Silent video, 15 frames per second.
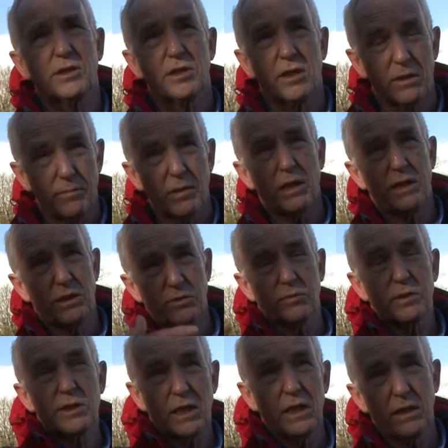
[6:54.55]
so the money is
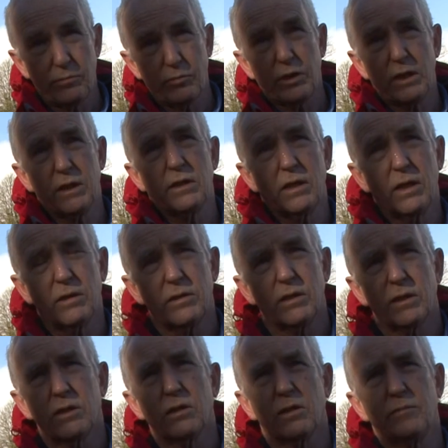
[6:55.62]
retained within the local
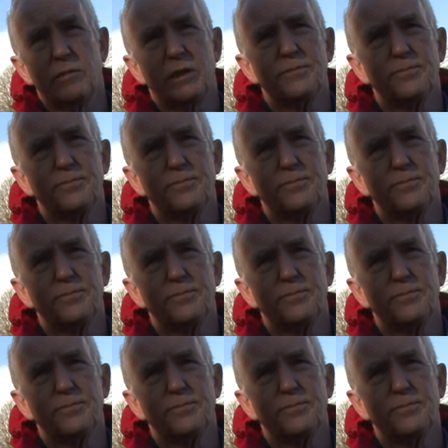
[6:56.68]
economy.